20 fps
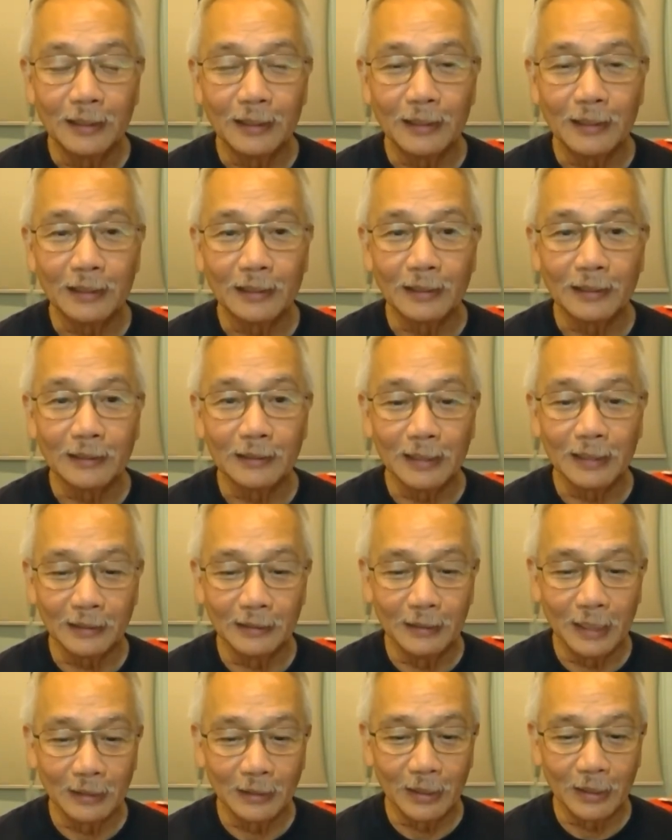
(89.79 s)
uh,
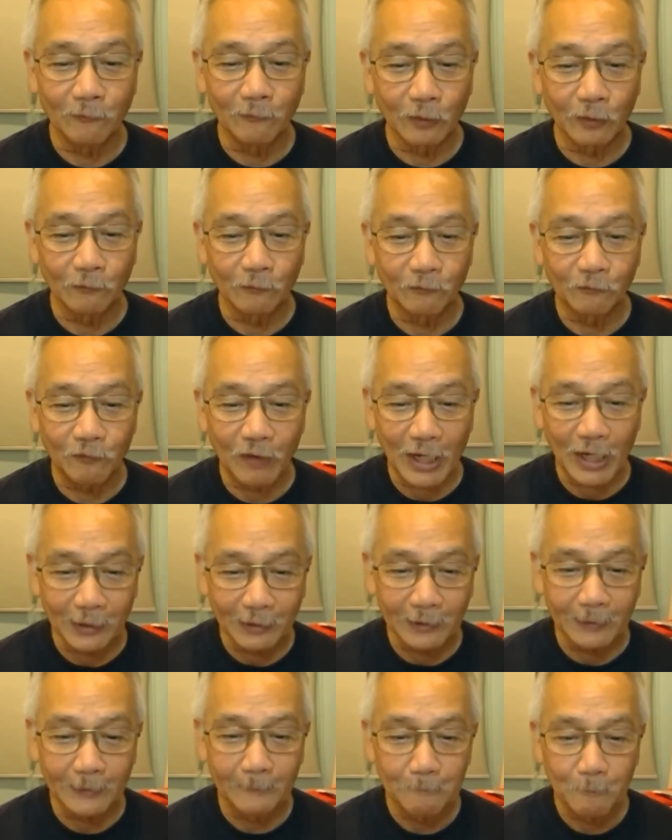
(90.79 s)
the, the depth of
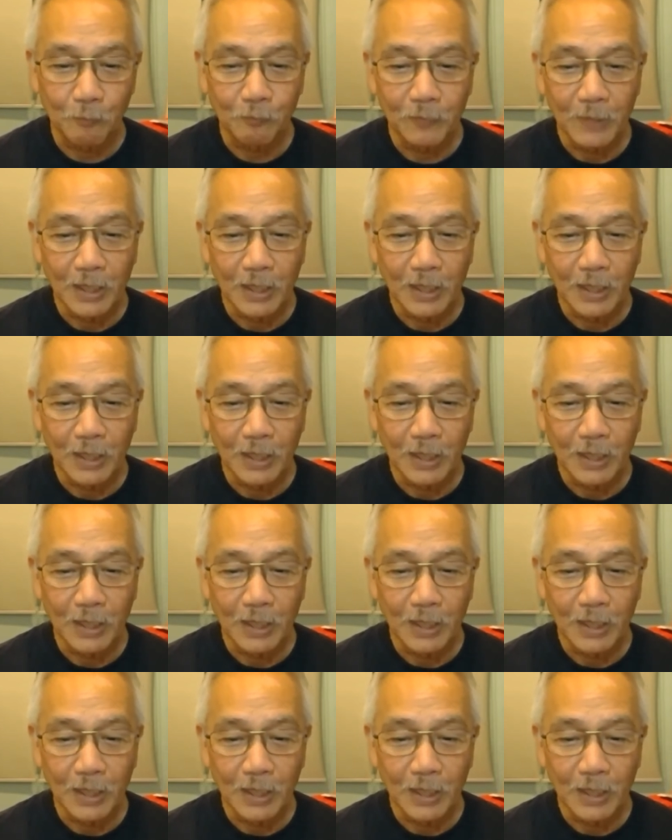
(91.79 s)
faith,